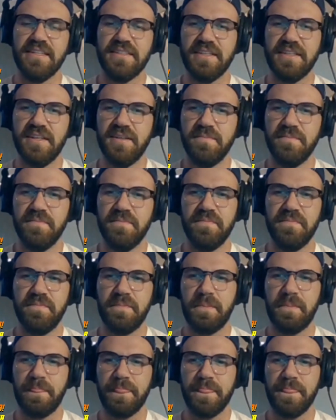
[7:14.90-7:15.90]
And
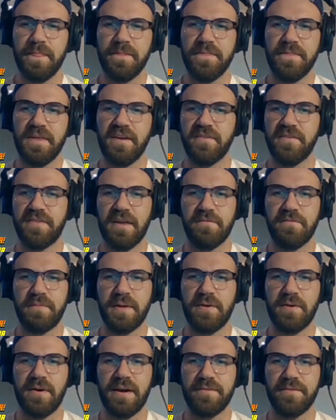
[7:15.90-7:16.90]
they've
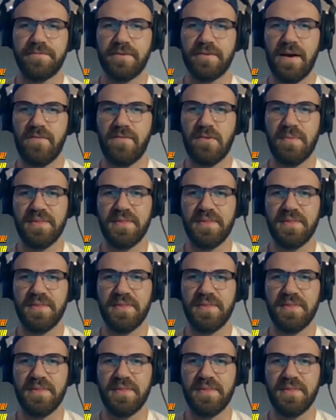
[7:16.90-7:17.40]
been around forever,